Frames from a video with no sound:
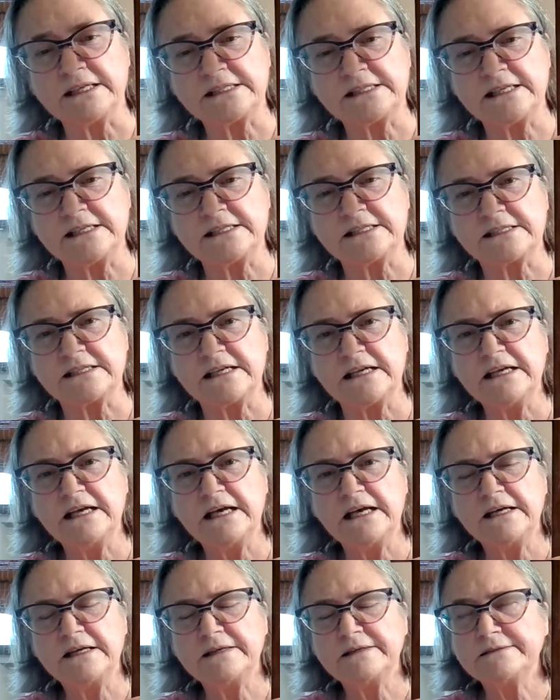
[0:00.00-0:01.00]
This is
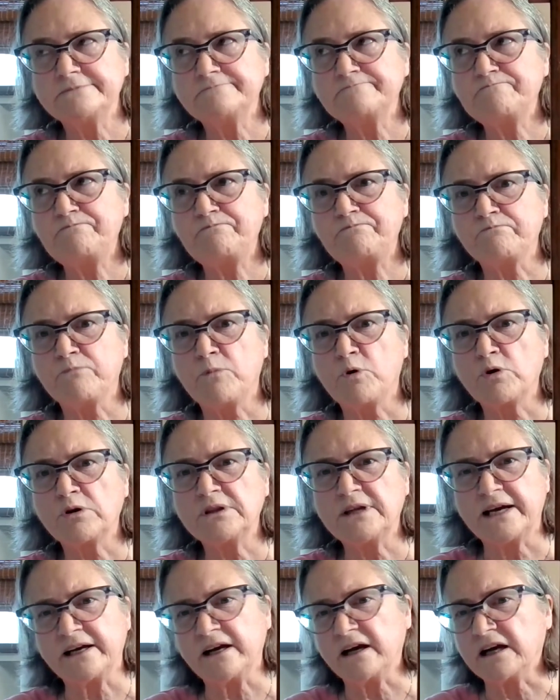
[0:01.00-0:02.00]

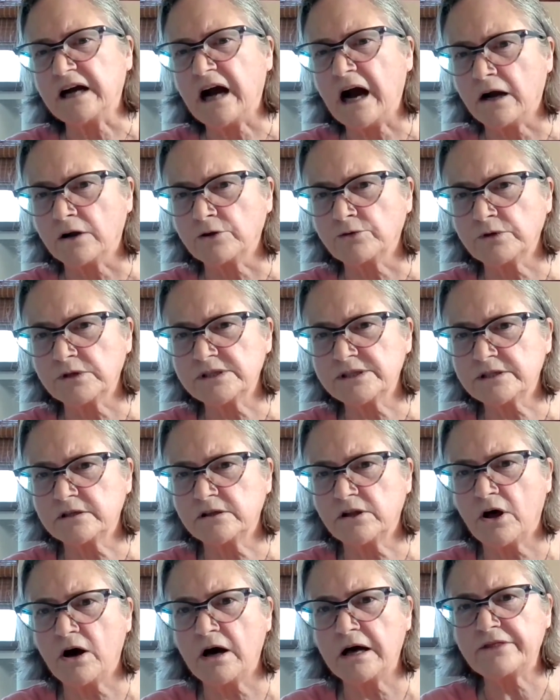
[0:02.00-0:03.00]
more like a Congress
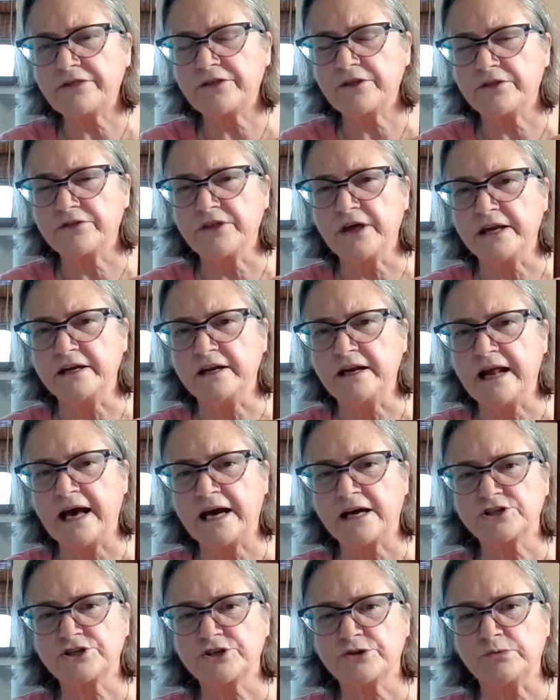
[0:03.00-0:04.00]
cloth than an
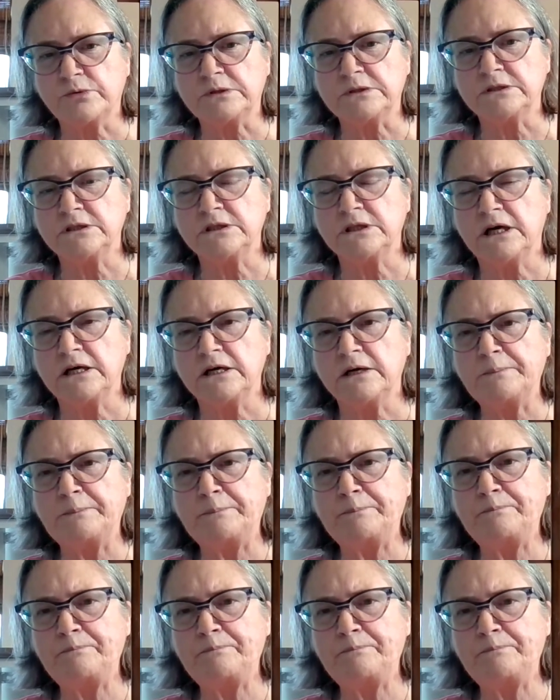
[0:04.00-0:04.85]
actual